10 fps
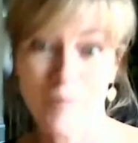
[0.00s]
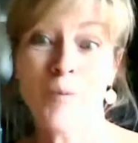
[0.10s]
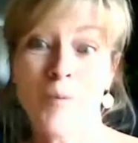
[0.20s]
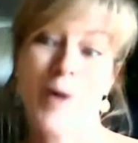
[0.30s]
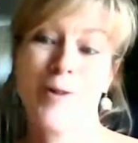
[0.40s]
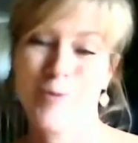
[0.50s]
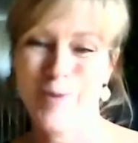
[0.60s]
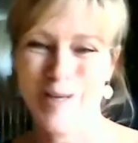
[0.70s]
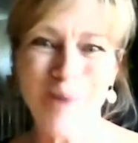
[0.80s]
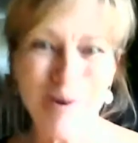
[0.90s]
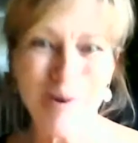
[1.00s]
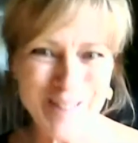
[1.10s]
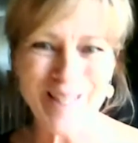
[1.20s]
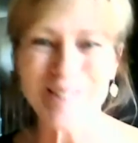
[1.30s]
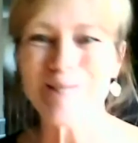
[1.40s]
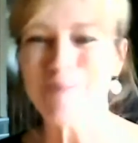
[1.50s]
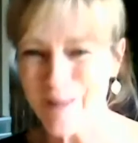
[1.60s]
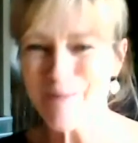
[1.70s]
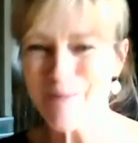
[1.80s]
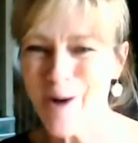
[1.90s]
well, three, probably six, but
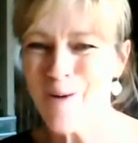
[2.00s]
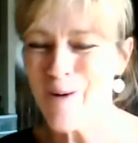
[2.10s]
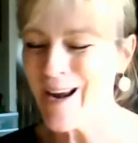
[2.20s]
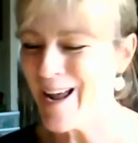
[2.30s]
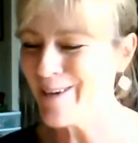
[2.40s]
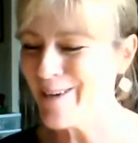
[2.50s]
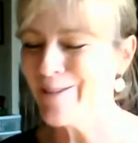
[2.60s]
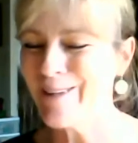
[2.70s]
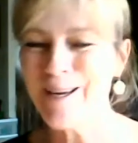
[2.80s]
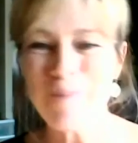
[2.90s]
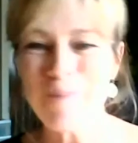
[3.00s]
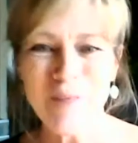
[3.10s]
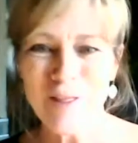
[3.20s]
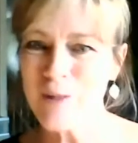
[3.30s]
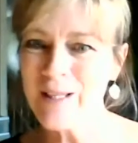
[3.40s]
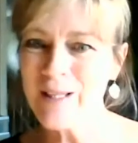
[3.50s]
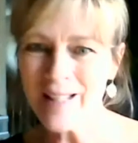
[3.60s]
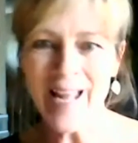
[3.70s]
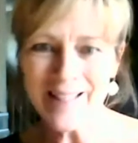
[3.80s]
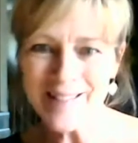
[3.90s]
they put out one hand only. Three little
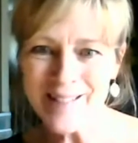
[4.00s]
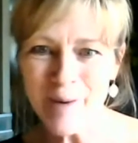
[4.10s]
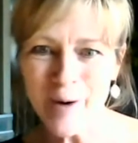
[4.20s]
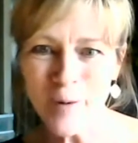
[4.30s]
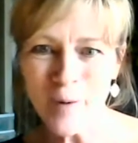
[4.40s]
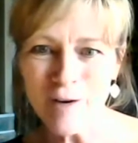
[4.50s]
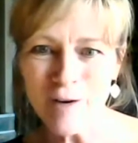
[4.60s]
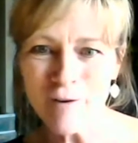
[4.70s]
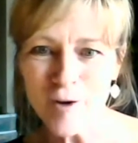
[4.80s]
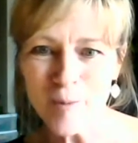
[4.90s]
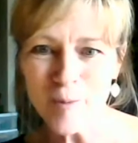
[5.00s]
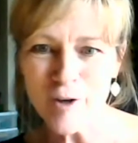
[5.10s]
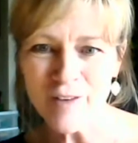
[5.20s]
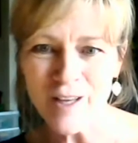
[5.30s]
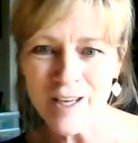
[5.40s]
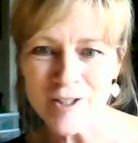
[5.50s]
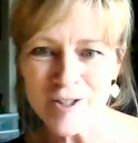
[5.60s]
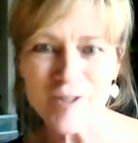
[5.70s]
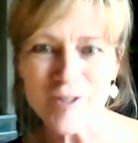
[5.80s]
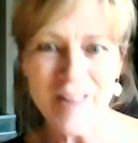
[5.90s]
hands come out ready for their
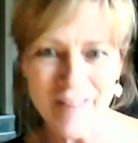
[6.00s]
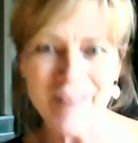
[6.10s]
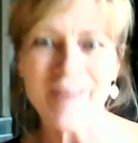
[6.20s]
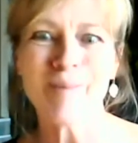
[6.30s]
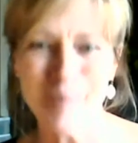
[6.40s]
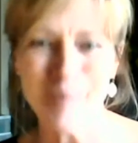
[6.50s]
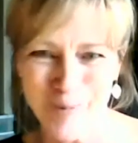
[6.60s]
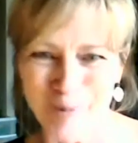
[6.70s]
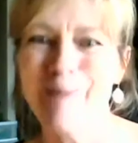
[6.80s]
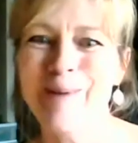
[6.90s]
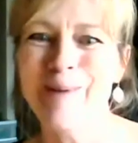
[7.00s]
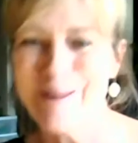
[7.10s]
purification so that they can rub it